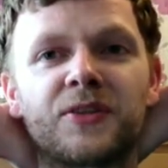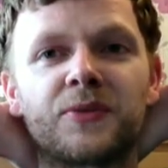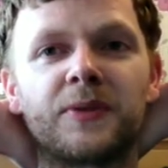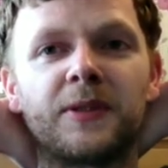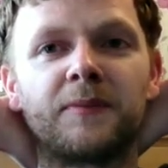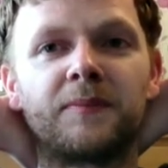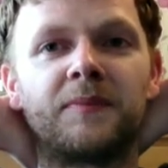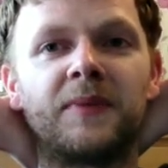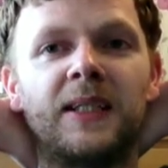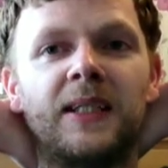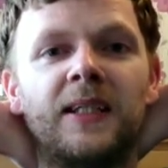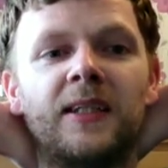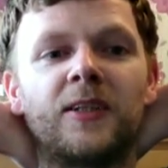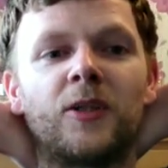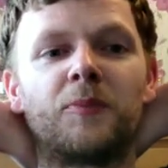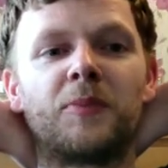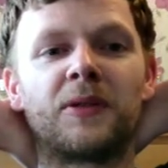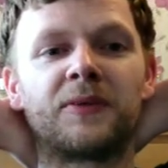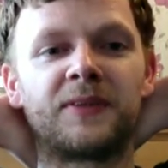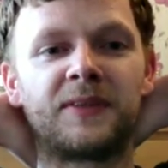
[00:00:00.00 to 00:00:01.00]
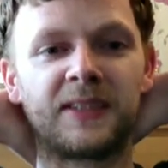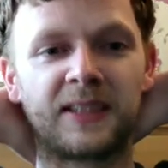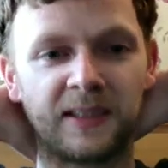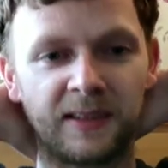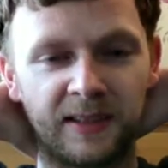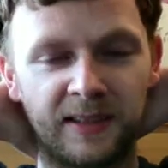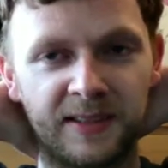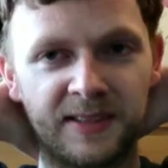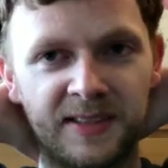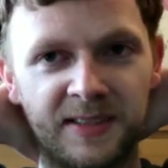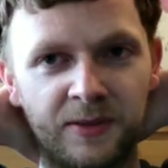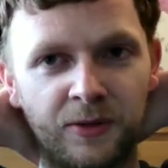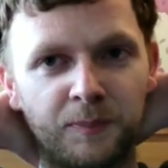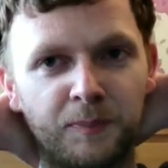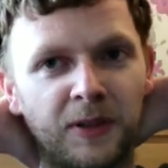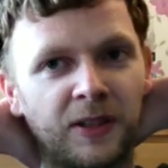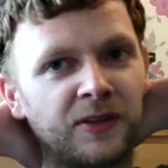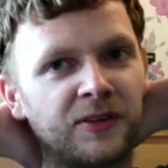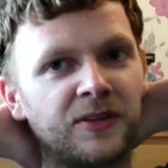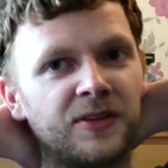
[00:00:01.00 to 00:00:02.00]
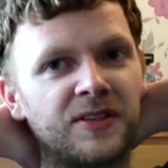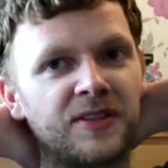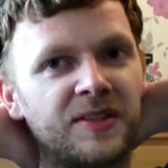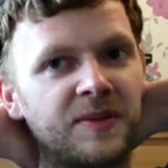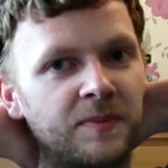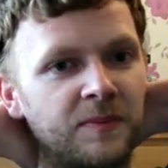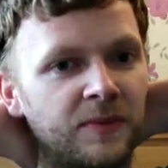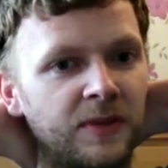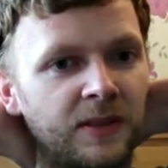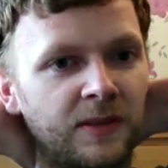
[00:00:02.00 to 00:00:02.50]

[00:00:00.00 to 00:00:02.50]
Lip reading: as well. Opponent declares no blockers,